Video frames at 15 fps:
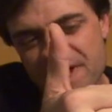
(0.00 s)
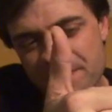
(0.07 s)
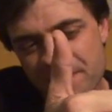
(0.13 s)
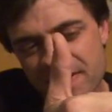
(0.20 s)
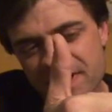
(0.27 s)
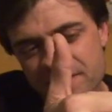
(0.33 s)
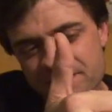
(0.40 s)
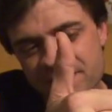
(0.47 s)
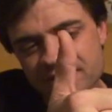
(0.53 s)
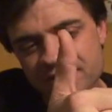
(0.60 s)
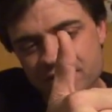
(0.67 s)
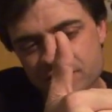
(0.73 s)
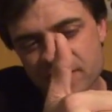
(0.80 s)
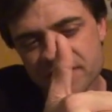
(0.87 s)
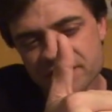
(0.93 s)
might have
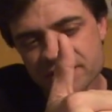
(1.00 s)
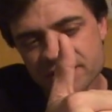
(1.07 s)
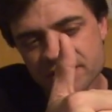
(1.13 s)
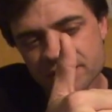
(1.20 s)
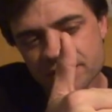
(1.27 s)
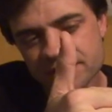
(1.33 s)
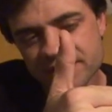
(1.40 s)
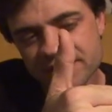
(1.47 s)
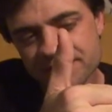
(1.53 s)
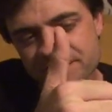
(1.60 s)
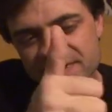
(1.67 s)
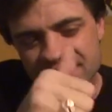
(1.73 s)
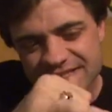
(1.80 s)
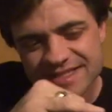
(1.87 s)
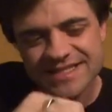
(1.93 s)
been stretching a little bit,
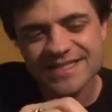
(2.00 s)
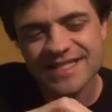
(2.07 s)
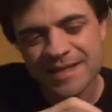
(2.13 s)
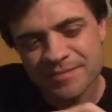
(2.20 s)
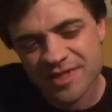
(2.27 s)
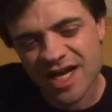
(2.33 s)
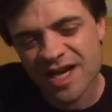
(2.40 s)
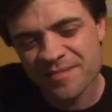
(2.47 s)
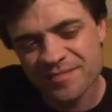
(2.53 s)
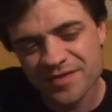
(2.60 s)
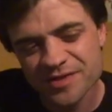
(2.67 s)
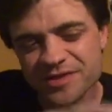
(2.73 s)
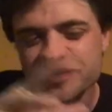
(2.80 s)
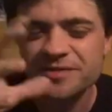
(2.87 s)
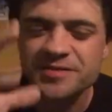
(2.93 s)
but at the same time,
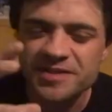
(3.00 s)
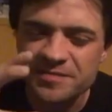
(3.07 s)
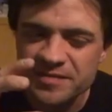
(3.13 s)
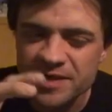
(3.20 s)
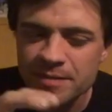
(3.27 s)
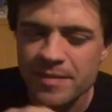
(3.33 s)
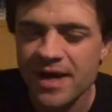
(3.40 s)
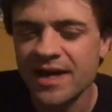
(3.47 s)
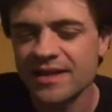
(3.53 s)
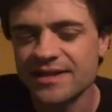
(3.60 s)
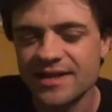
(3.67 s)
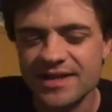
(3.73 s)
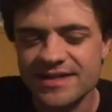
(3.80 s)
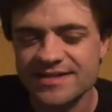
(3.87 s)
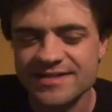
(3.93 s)
there's still something about
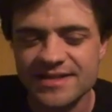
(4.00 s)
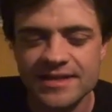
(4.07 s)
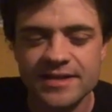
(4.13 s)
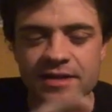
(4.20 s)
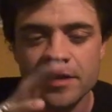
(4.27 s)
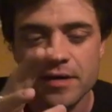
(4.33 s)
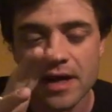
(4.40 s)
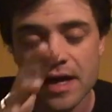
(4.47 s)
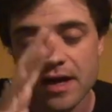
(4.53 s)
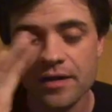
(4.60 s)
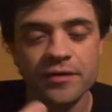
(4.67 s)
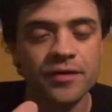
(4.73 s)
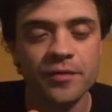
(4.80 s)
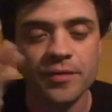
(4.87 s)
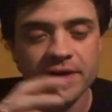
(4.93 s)
it that I see there.
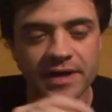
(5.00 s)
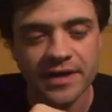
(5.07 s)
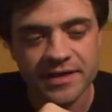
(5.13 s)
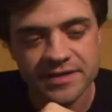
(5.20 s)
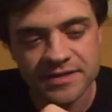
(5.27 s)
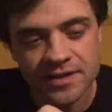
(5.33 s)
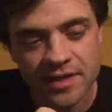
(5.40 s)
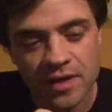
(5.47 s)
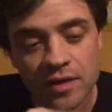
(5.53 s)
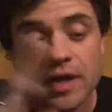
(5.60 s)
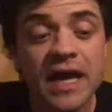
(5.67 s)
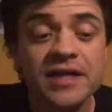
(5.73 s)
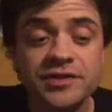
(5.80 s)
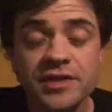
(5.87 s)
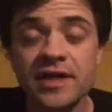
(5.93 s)
I don't know what it is.
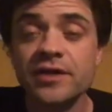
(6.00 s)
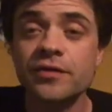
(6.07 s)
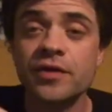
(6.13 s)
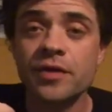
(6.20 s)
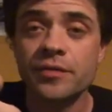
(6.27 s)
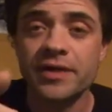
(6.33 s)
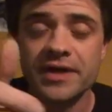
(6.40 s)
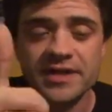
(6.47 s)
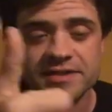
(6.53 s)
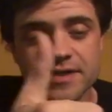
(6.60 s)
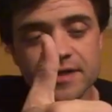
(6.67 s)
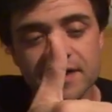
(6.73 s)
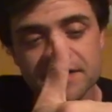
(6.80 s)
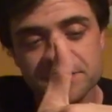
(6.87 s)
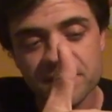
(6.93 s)
Actually, I do know what it
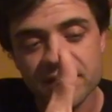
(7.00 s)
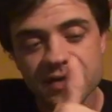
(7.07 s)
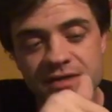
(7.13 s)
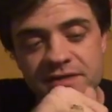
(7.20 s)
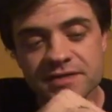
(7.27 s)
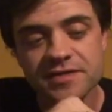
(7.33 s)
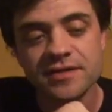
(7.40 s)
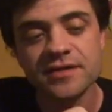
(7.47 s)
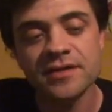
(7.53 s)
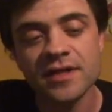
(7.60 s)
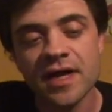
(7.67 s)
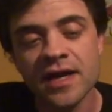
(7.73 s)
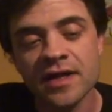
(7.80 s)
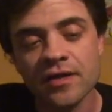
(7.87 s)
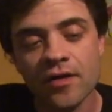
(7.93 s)
is. It's because
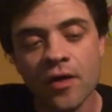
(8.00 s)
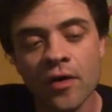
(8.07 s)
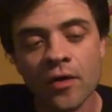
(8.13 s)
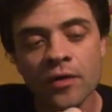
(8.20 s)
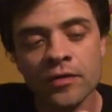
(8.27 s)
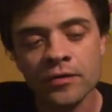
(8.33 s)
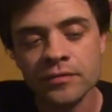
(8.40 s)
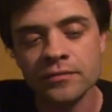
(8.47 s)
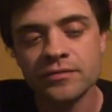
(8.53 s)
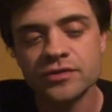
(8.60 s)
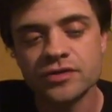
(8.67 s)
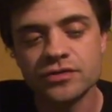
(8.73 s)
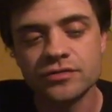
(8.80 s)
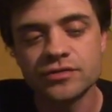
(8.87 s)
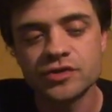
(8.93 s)
not all
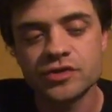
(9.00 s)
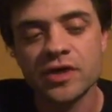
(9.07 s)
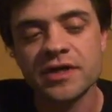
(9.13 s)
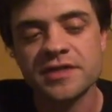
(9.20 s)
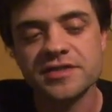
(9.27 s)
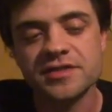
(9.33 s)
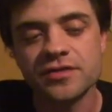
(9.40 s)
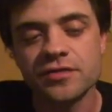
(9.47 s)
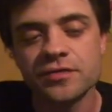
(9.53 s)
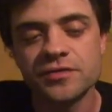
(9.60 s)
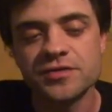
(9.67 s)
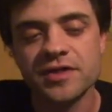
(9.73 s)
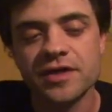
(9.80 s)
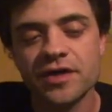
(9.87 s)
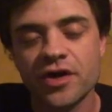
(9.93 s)
trucks
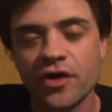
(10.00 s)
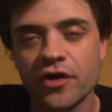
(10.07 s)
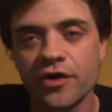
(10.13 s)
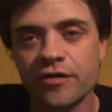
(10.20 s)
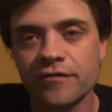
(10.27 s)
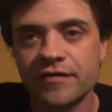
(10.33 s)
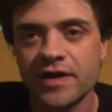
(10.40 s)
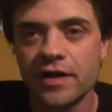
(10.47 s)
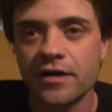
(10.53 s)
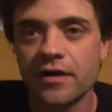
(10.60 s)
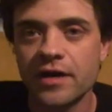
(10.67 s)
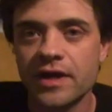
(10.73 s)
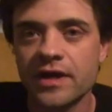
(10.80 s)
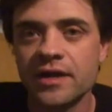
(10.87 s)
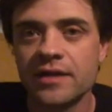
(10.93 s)
use a curve
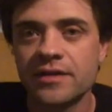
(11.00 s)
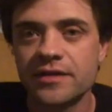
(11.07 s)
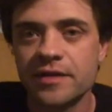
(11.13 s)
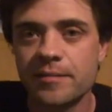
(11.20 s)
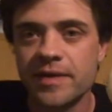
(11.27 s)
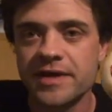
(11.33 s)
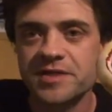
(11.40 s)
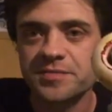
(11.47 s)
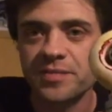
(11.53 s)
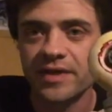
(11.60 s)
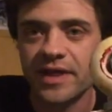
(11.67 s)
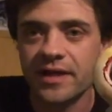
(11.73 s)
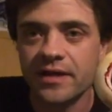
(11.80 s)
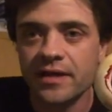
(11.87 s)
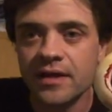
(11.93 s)
here in the base
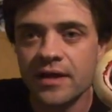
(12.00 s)
plate.